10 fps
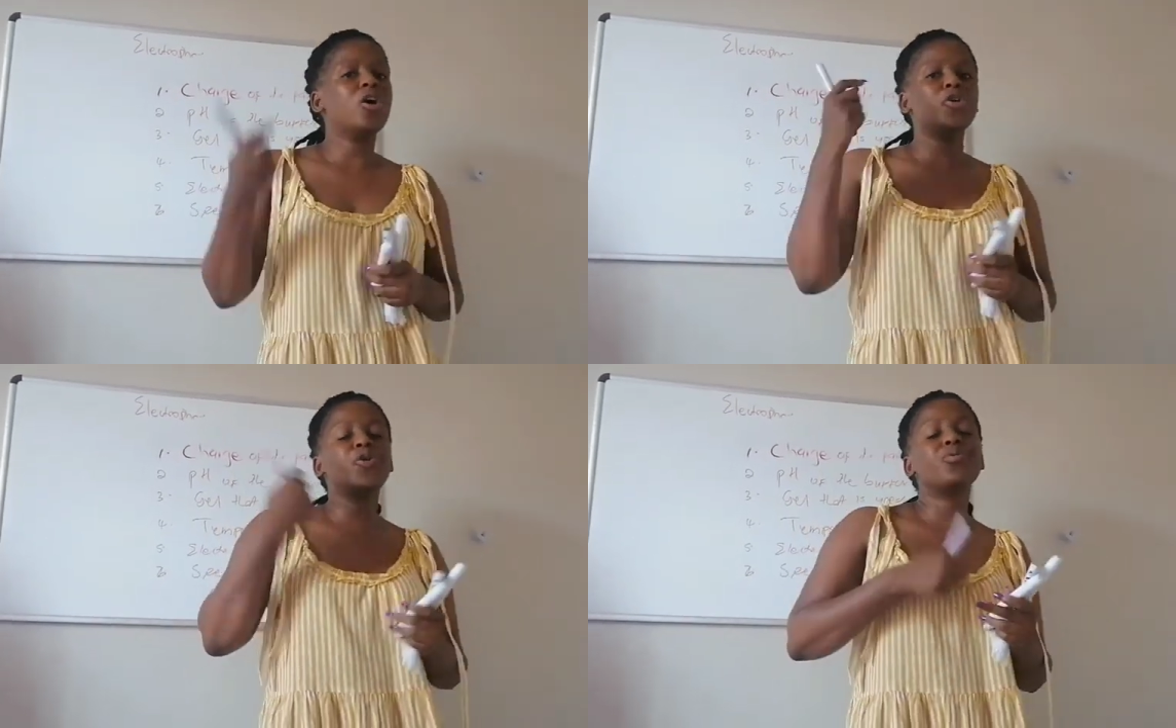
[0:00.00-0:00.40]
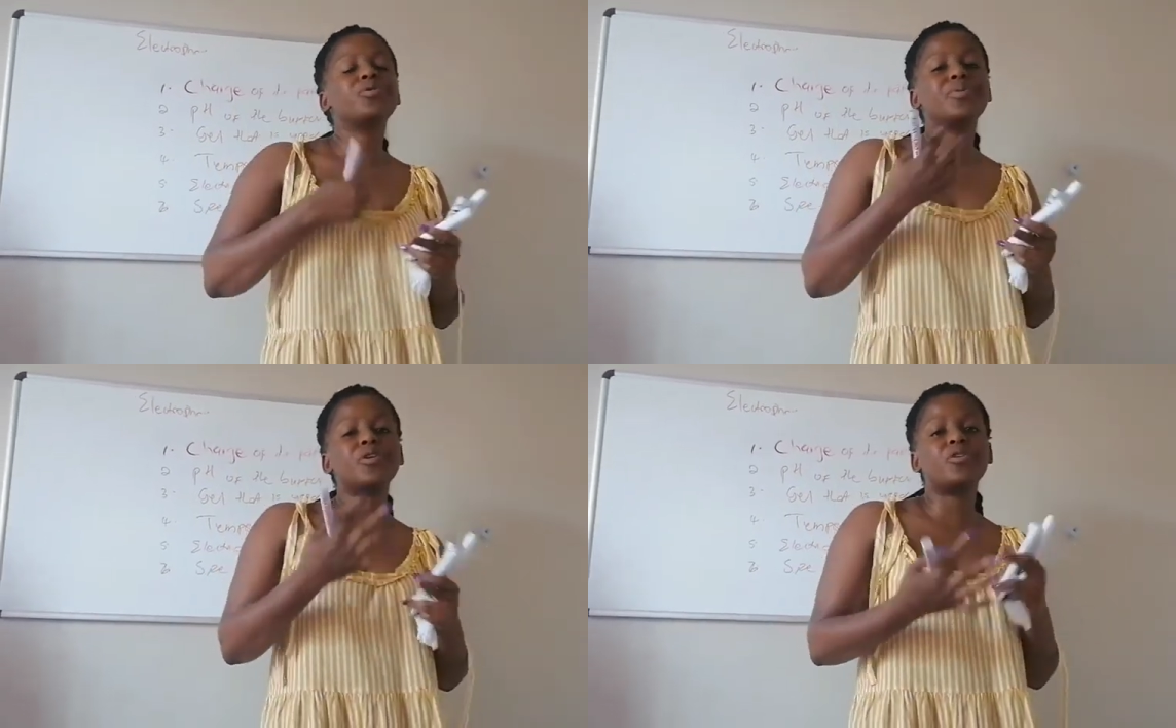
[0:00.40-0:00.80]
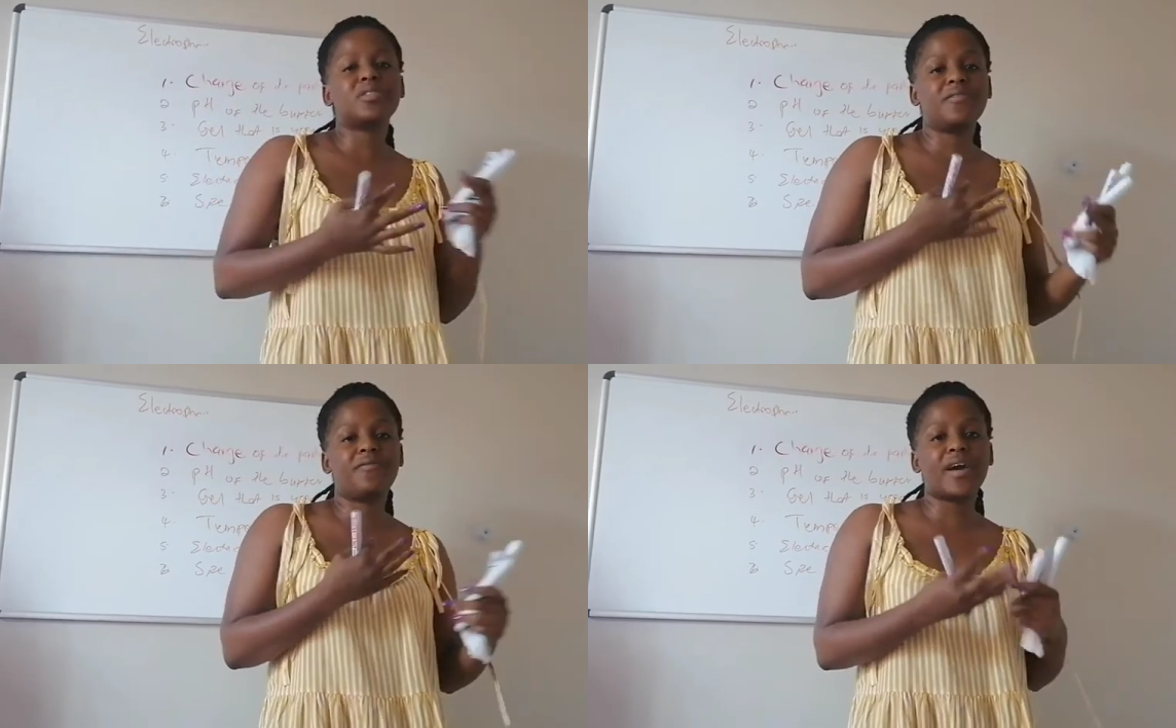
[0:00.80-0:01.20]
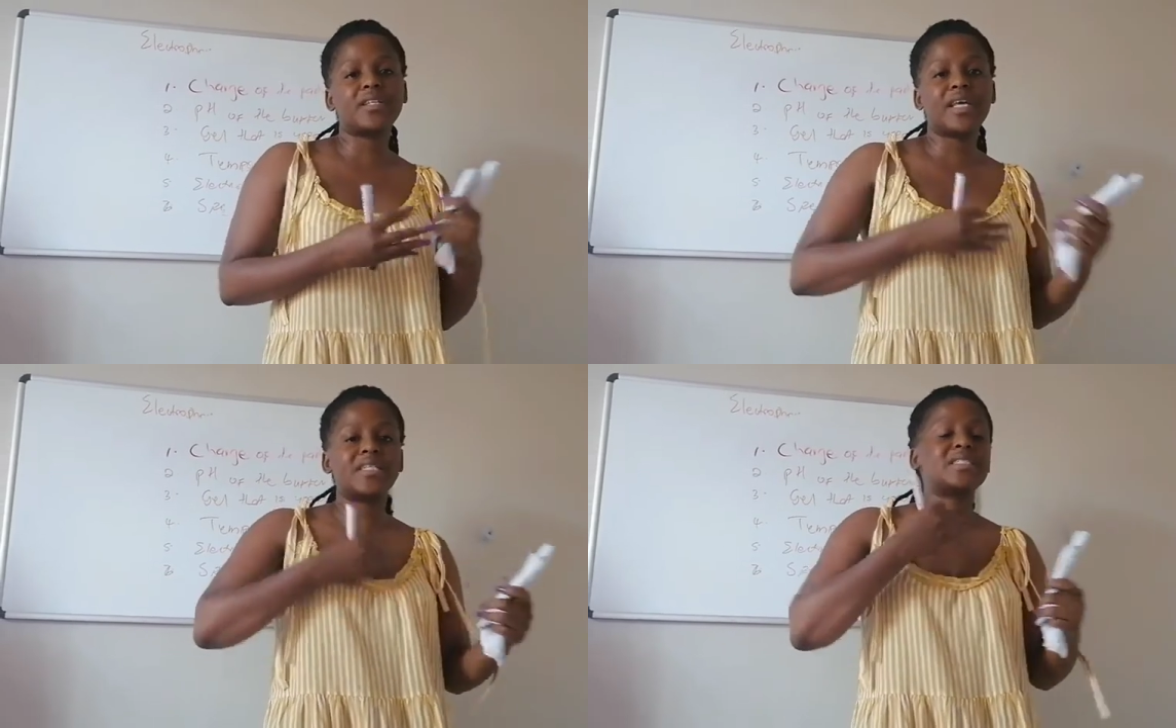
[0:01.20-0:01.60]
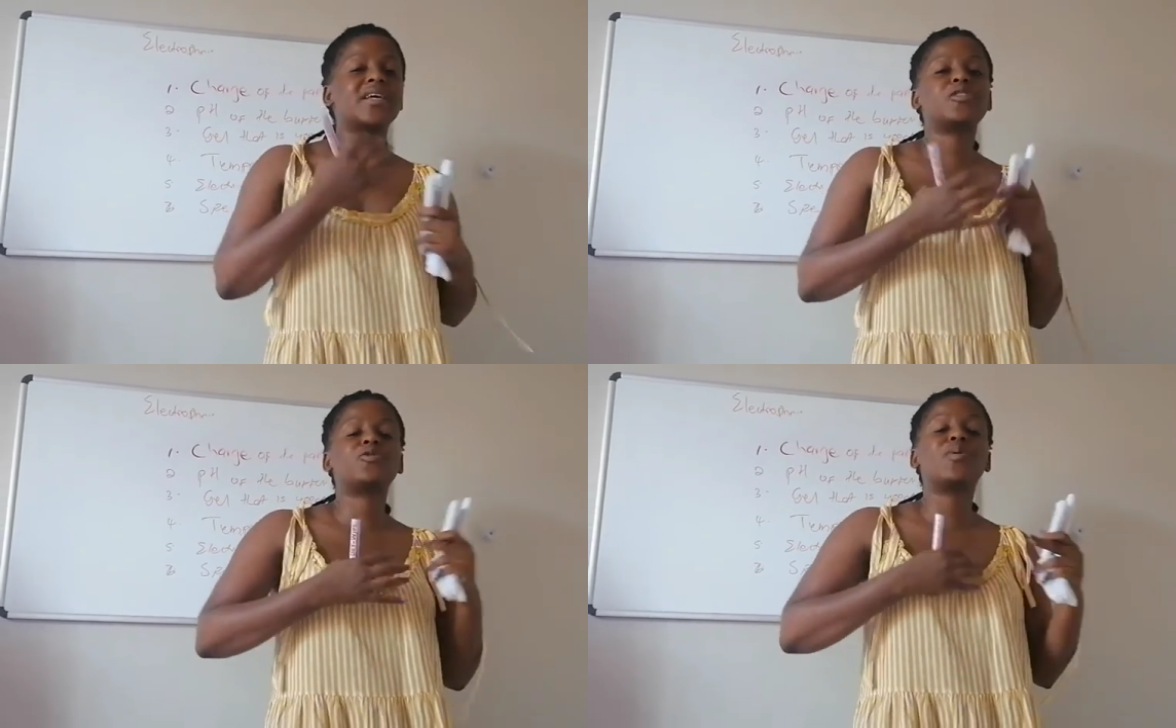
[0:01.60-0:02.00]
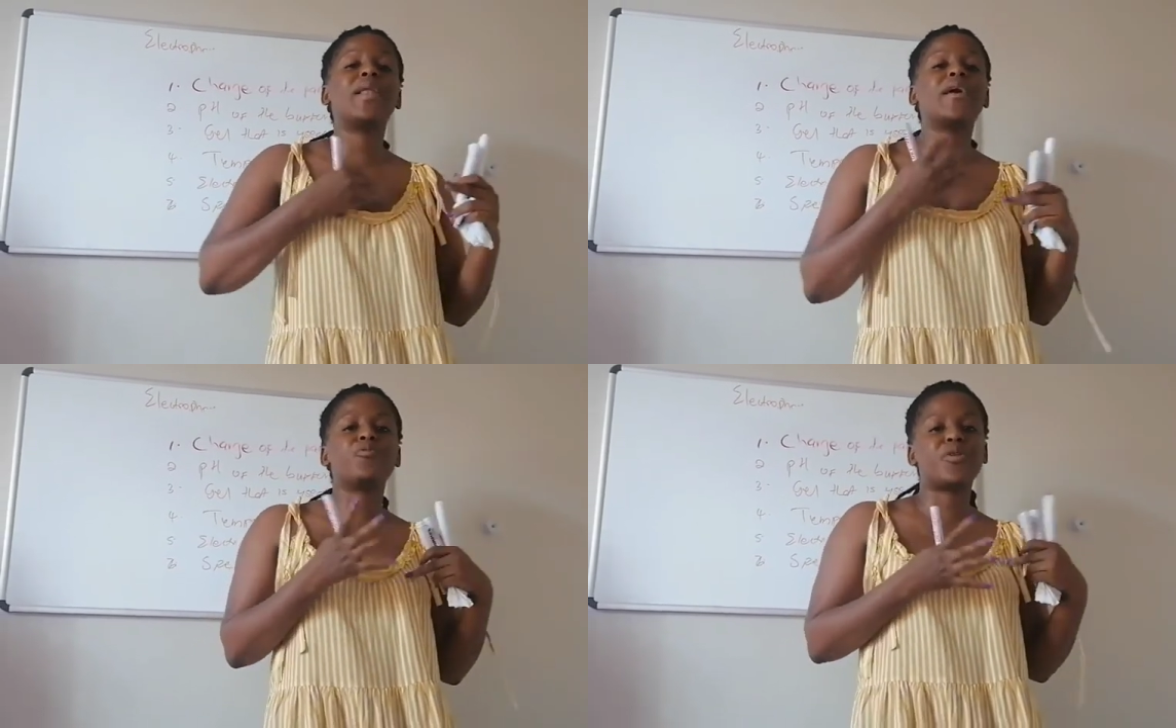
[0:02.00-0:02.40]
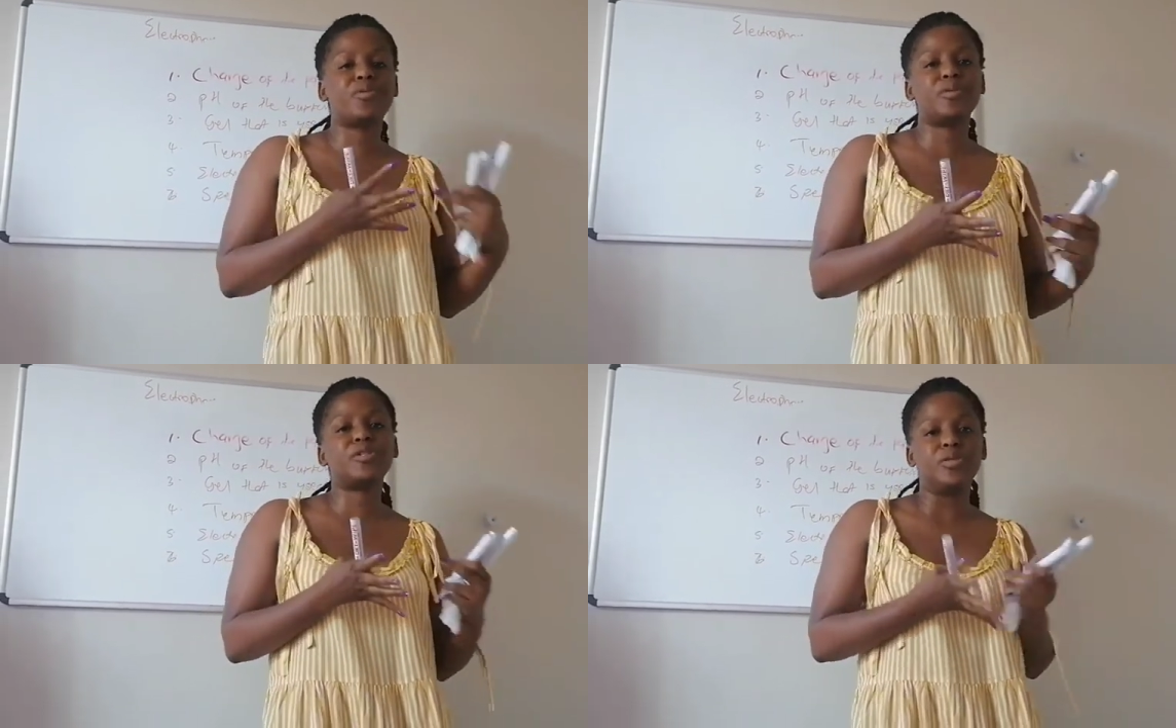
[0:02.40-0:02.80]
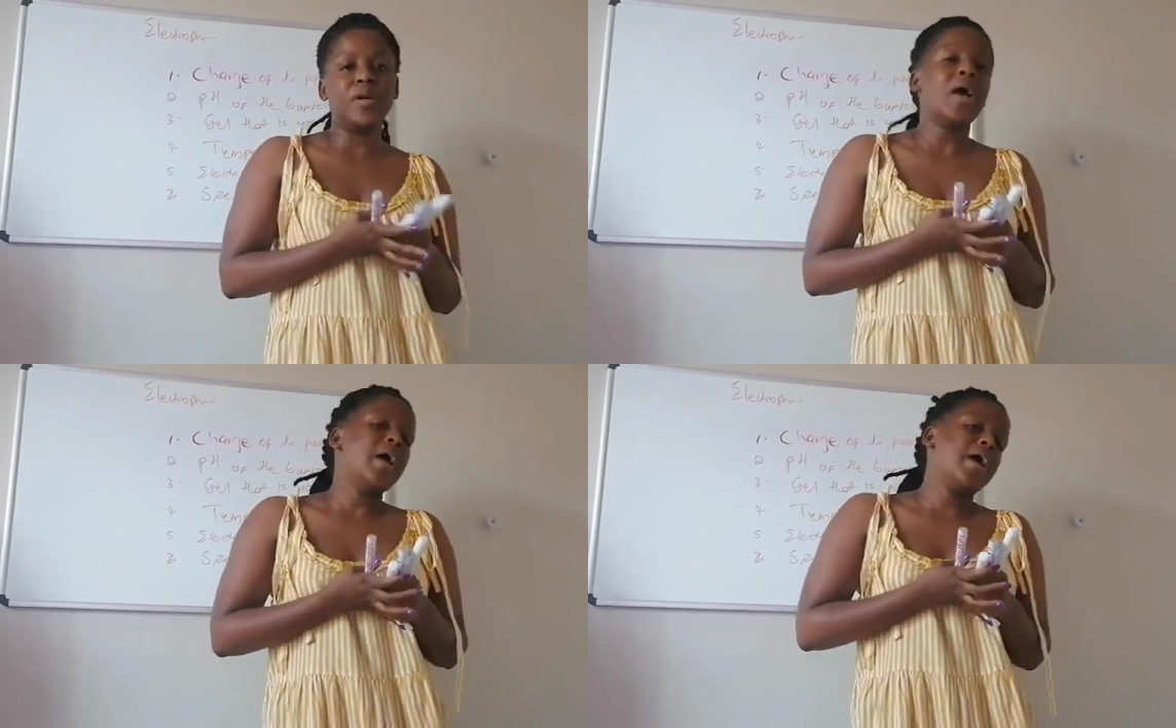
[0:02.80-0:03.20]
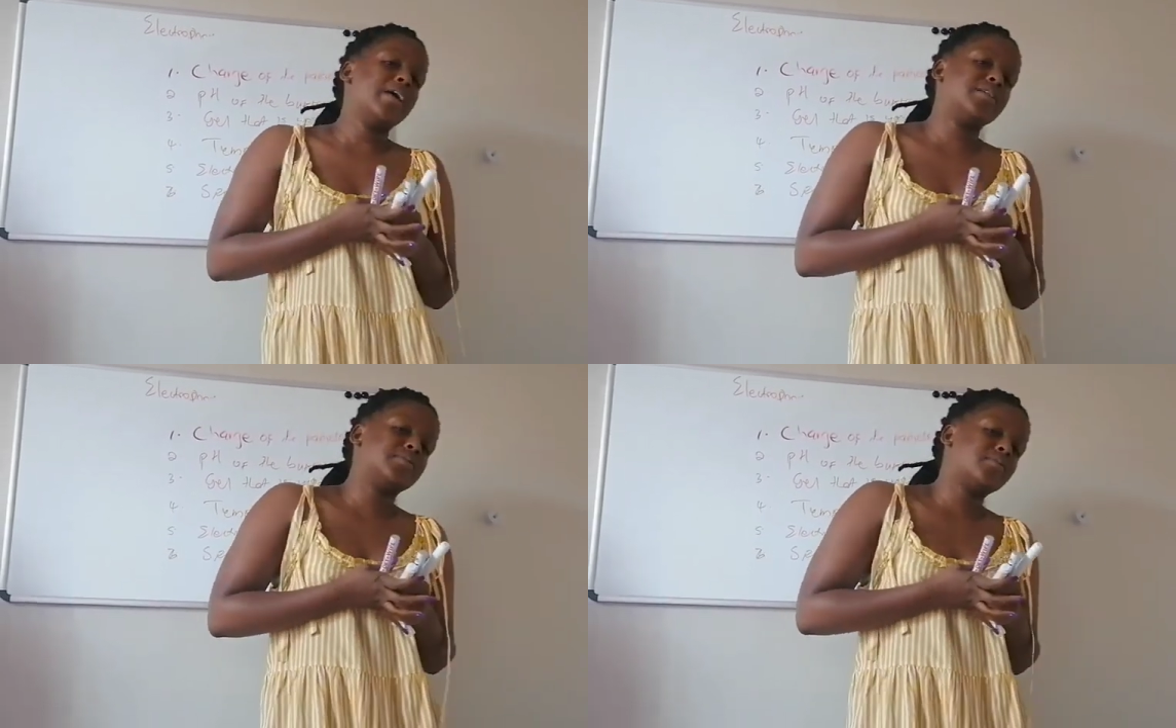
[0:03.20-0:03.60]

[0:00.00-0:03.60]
you will be notified and start to learn with me. As